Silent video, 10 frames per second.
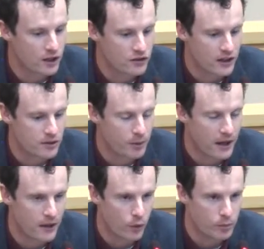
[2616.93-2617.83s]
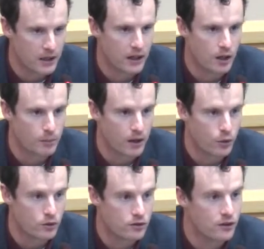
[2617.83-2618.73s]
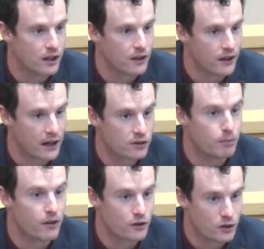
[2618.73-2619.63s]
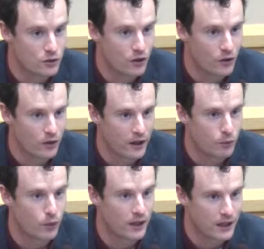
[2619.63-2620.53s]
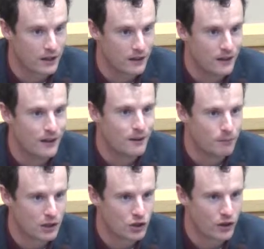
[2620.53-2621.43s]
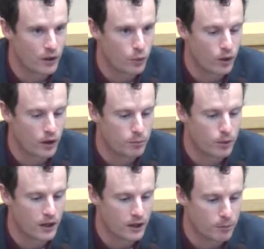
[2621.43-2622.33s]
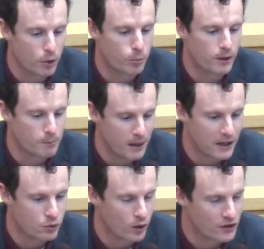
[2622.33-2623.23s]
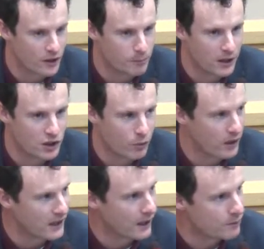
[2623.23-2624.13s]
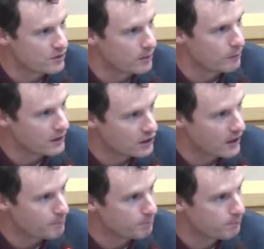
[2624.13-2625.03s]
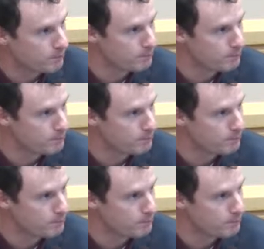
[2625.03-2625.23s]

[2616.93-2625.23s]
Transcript: And so that's a plan that we'll be hearing about in the next month or two so that we can make sure that we're putting appropriate money towards it at a budget when it comes to be budget time.